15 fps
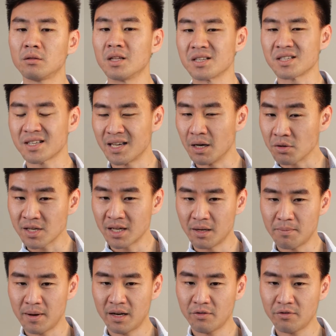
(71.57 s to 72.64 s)
the skills and the
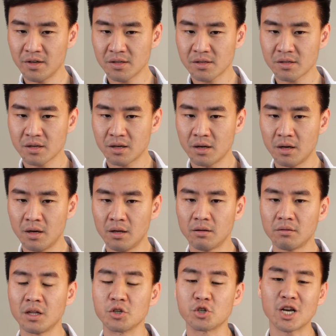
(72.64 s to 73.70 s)
benefits,
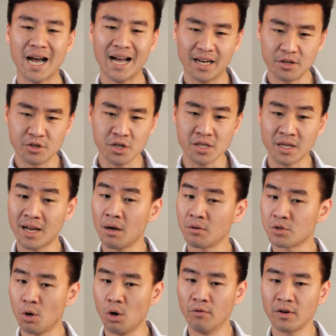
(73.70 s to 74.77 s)
the challenges and how
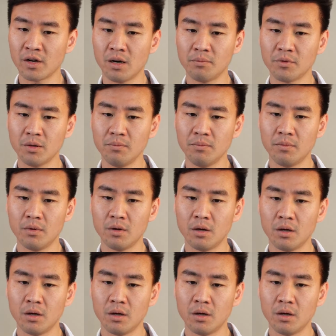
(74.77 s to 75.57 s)
to overcome them,